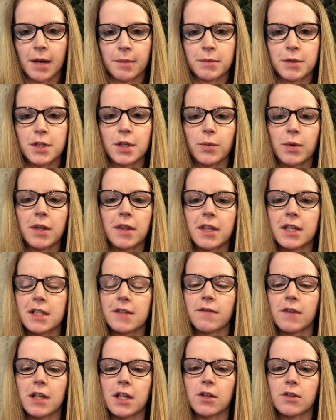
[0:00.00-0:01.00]
So with
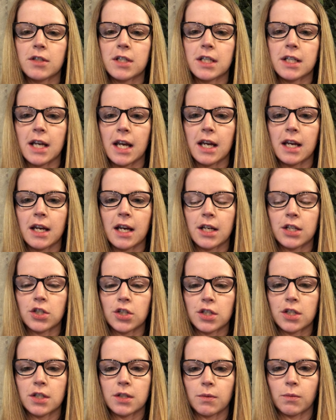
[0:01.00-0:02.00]
this video today,
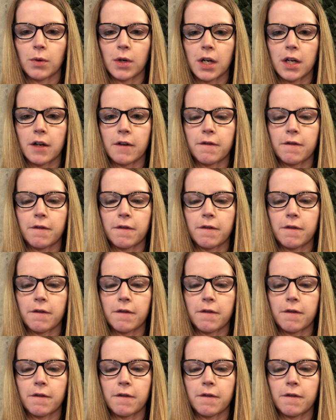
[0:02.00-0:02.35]
we're going